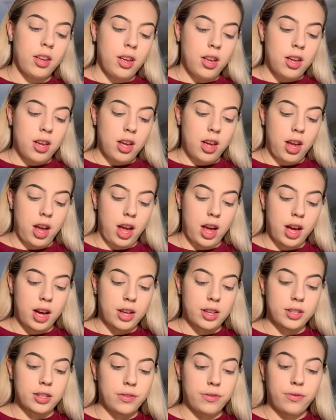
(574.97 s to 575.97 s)
It
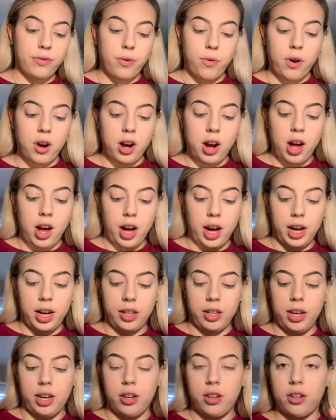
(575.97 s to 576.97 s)
has 4
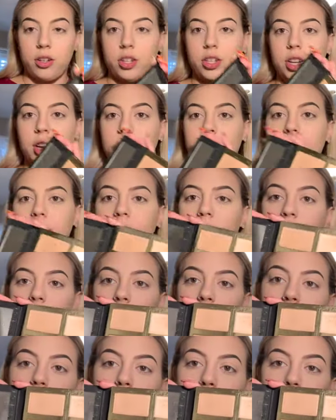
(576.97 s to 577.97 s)
highlighter shades in
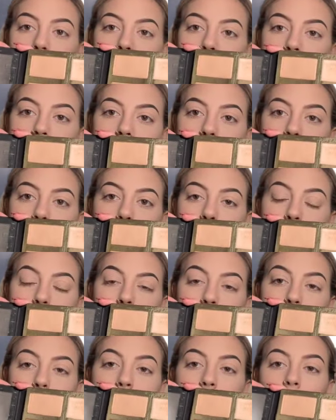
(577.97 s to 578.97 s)
it, and then
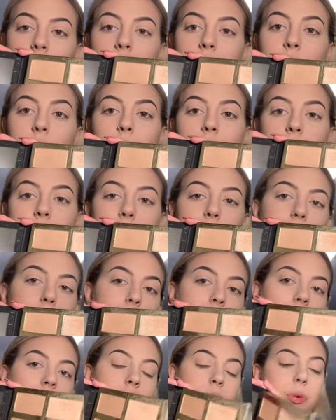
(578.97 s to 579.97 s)
1 cream
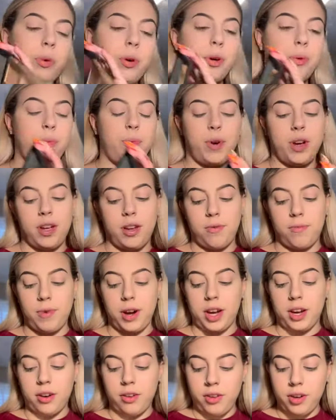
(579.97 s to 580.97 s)
contour, 1
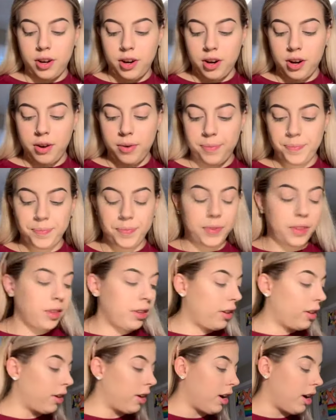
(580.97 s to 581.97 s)
regular
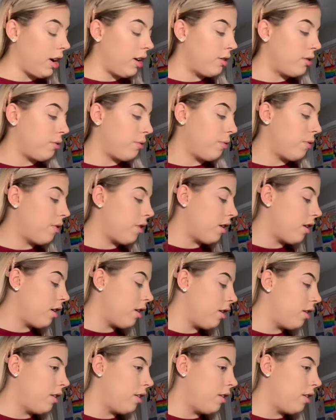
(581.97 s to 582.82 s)
contour.